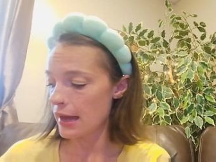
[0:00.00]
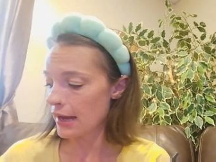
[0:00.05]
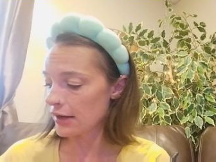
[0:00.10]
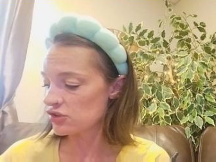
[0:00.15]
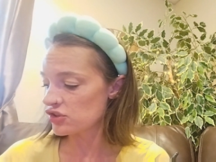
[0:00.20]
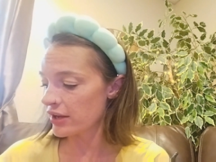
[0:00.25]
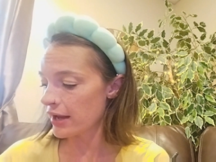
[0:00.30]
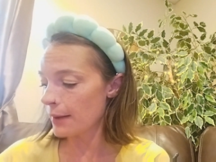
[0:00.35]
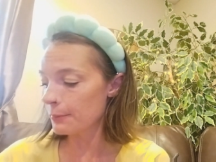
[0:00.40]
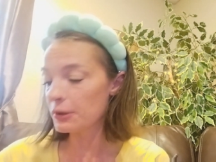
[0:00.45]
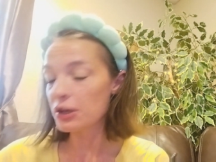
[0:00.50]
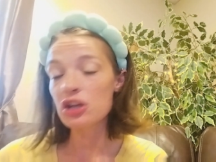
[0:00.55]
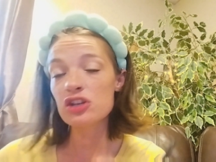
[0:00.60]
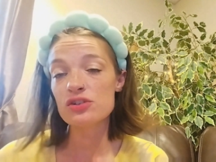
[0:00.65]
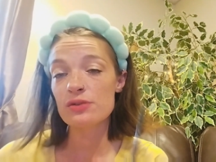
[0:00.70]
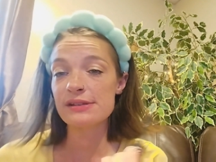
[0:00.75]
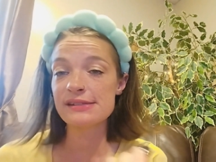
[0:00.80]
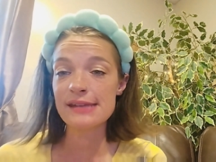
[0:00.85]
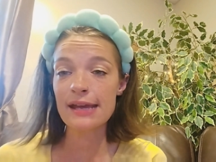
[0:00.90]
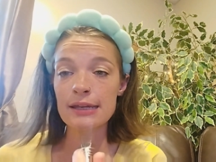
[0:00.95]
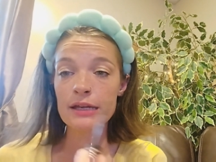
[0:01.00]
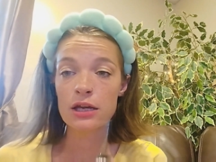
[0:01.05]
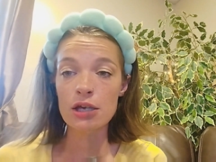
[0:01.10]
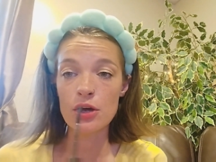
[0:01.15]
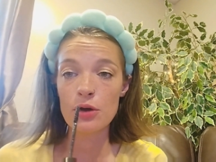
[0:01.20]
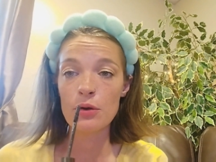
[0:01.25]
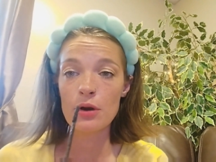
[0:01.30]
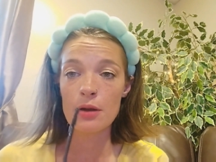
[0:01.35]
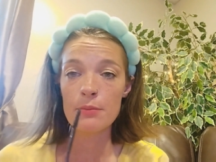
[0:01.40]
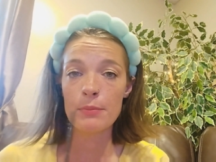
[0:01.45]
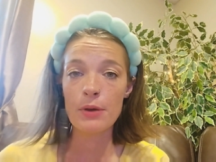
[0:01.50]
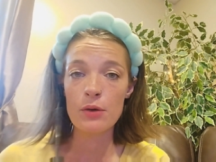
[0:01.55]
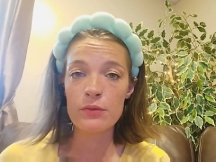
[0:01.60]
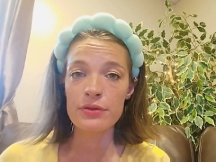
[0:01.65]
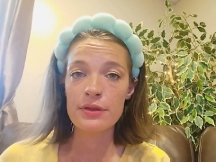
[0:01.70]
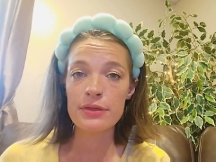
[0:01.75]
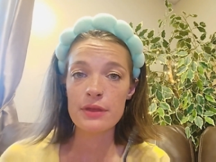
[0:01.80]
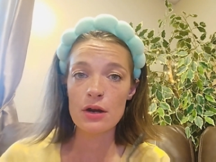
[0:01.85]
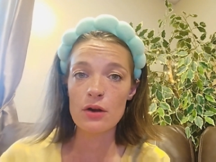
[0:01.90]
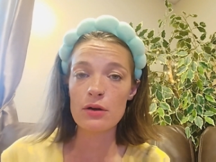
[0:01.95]
actually, I'm going to do a second coat on
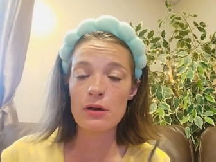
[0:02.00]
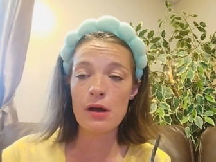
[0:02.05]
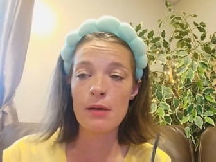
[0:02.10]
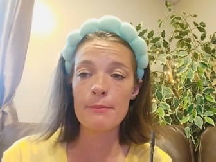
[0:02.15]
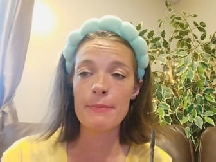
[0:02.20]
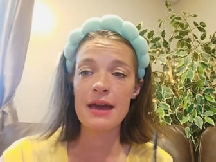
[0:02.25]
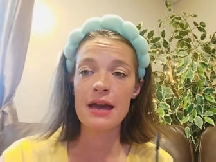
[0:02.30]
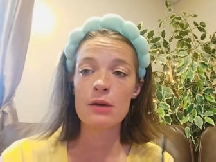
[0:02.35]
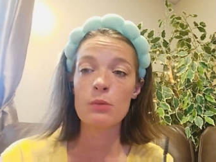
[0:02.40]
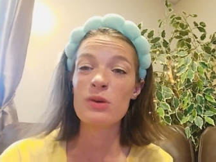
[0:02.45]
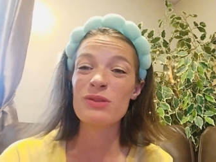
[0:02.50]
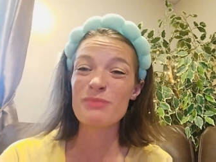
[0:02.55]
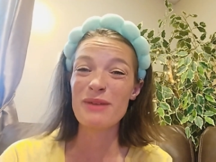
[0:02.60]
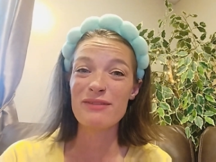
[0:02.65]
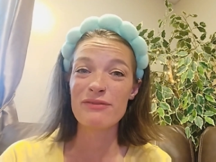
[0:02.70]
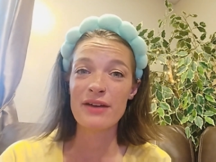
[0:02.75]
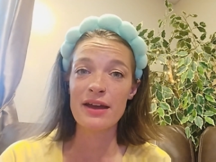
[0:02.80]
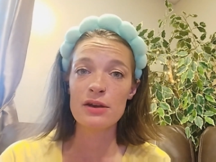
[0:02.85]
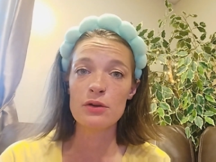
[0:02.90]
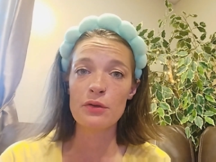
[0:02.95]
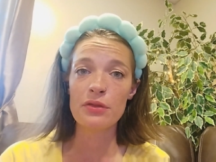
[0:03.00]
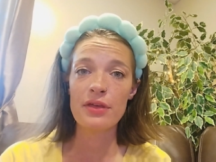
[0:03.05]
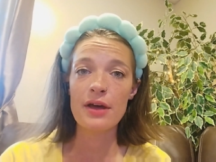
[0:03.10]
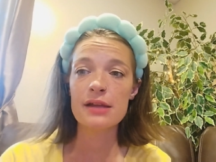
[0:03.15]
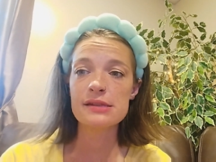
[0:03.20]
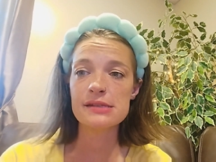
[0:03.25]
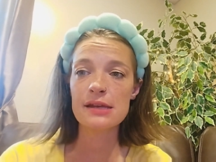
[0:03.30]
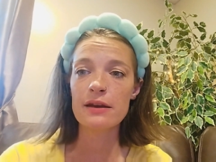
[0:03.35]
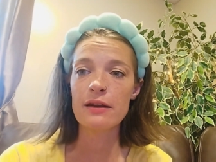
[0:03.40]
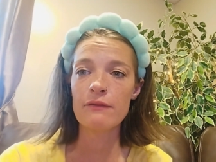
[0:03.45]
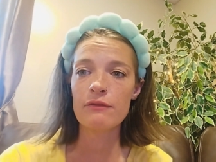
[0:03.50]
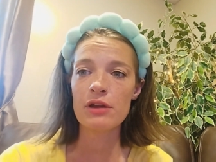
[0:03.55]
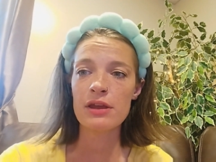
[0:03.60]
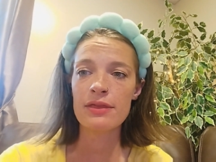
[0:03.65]
both, and then I'll come back with my final thoughts on